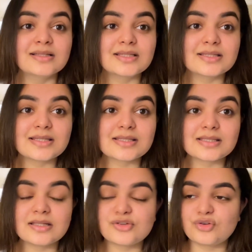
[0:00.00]
This
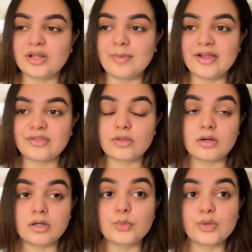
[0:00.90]
is literally my
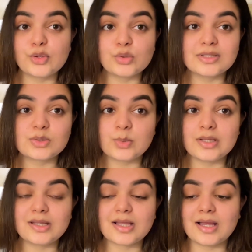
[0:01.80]
third video this
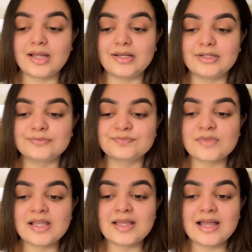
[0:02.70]
week and
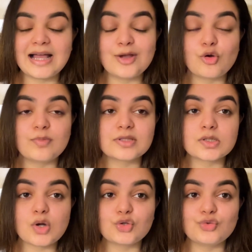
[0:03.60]
I hope it's
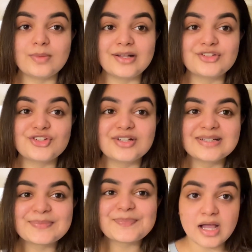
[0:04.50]
not too much.
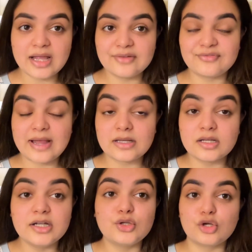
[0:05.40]
I
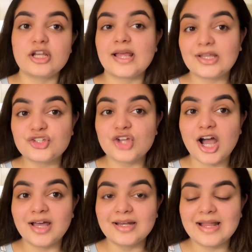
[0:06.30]
finally took a nice
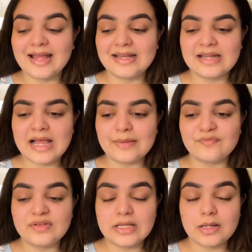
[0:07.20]
shower and
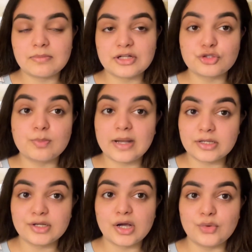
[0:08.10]
I'm feeling much
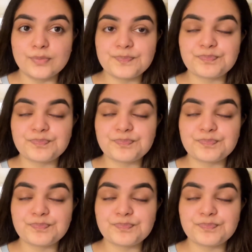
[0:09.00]
better now.